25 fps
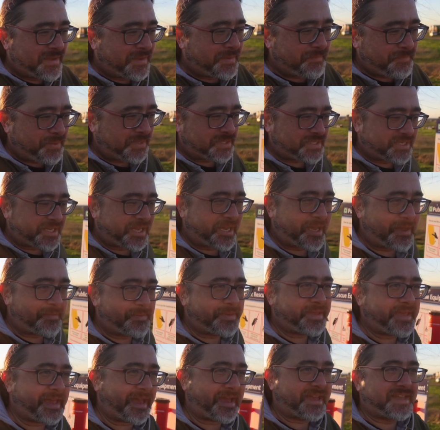But
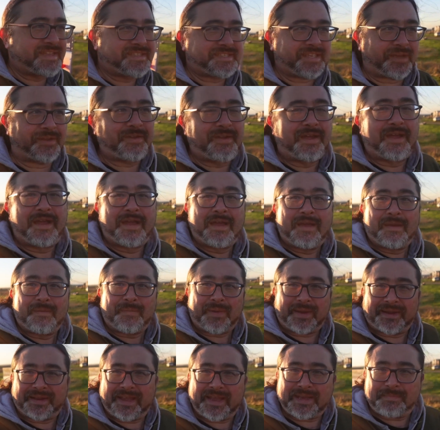yeah, so we're
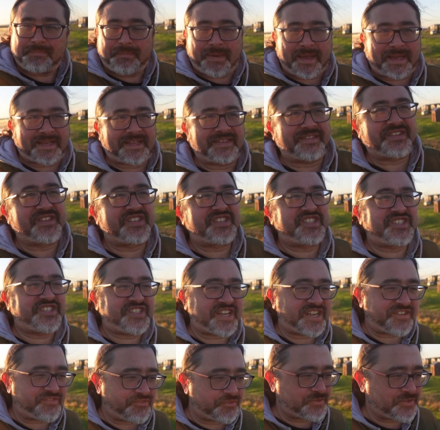going to head back in the
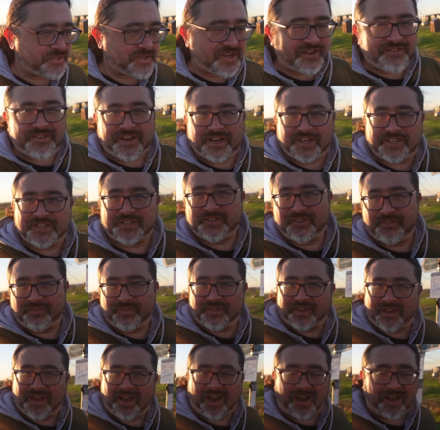general direction of
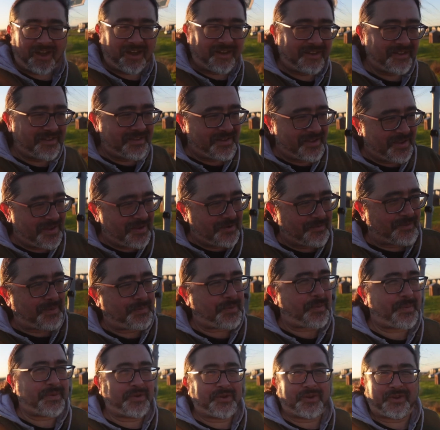the car. We're
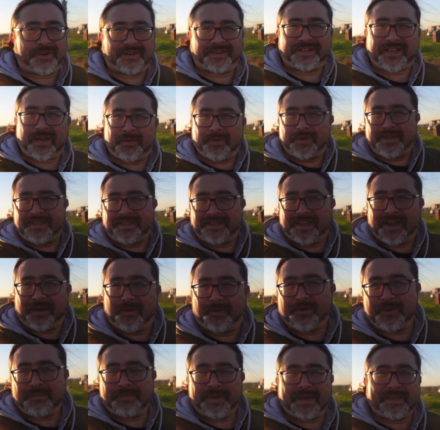probably not going to go in yet. I
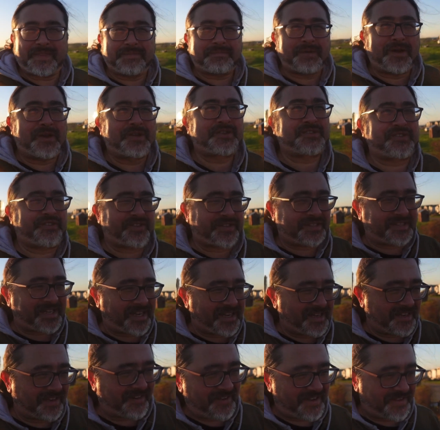want to make the most of the
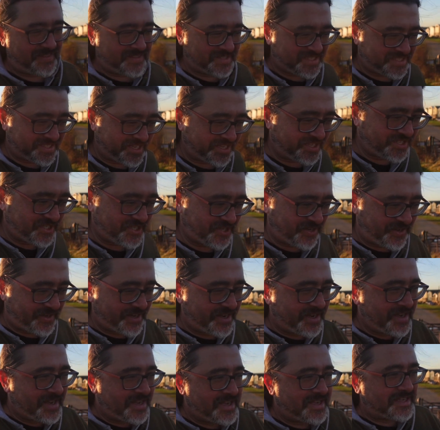daylight and the sunshine.
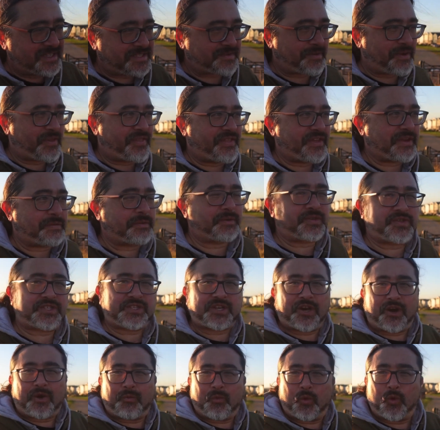So I think we'll
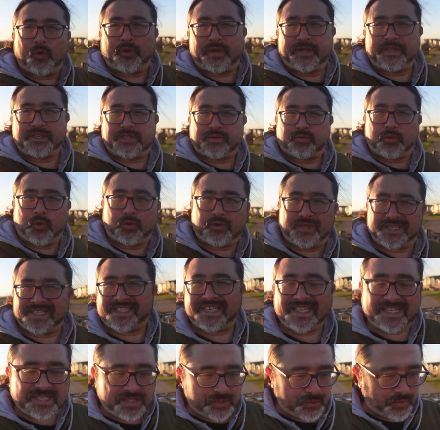start walking towards
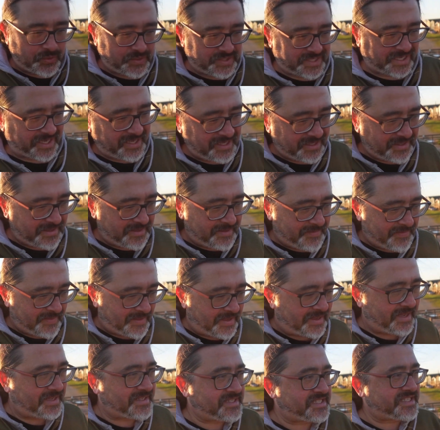Sea Salter
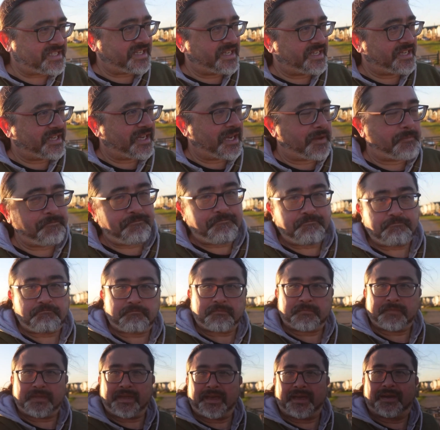and see
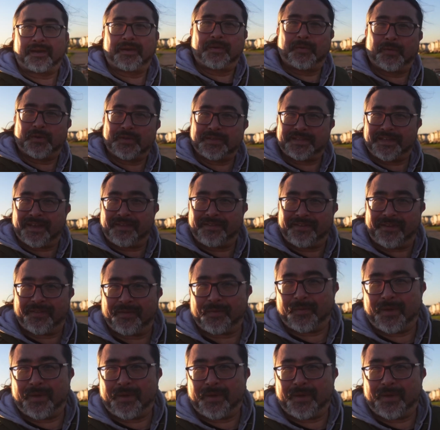yeah, what's down the other